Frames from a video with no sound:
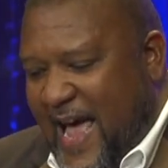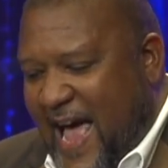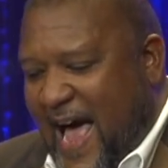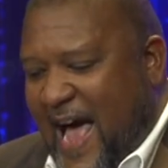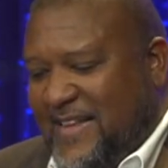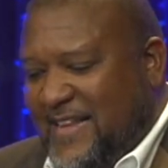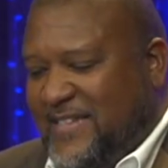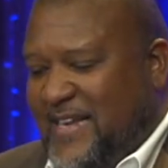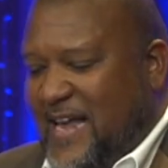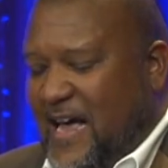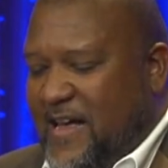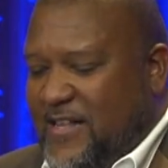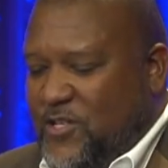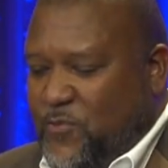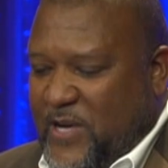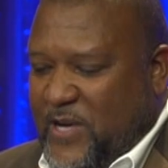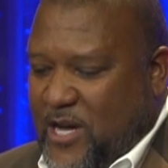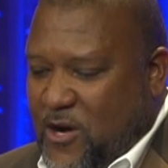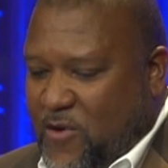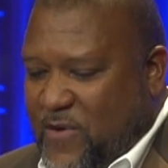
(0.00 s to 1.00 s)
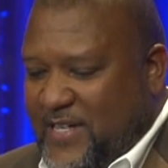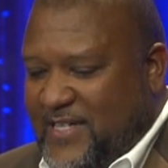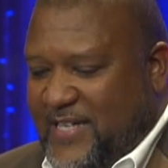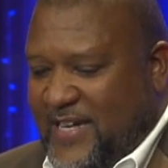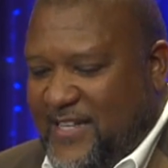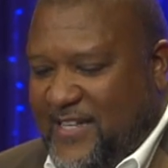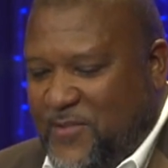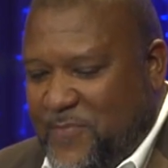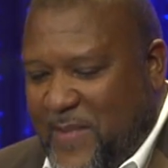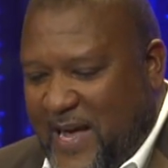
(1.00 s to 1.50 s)
ask now as we go
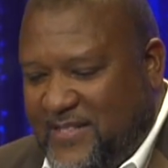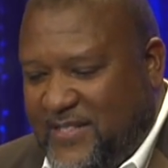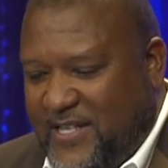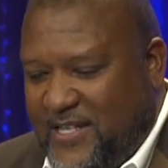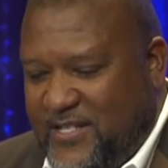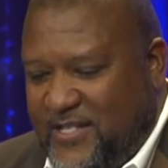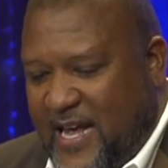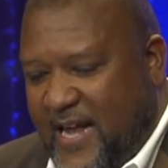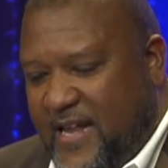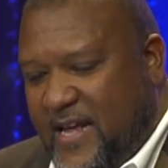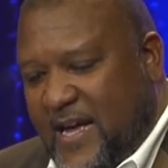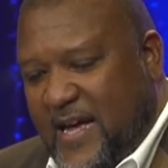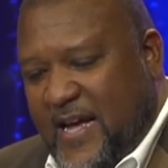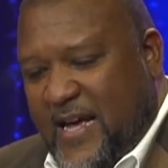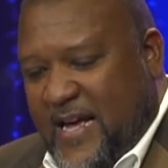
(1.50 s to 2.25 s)
into this message that